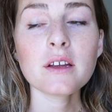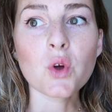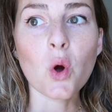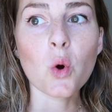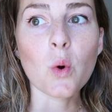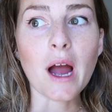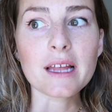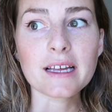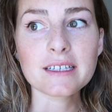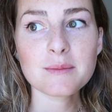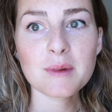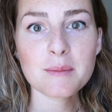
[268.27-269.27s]
So I
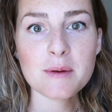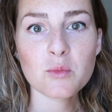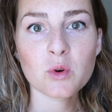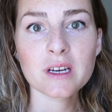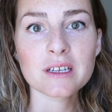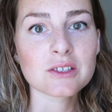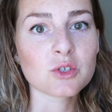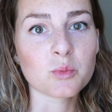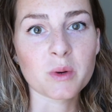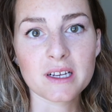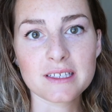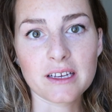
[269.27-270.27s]
like to make my mornings
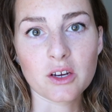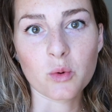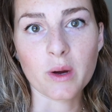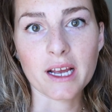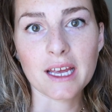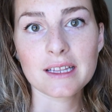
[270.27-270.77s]
super easy and quick,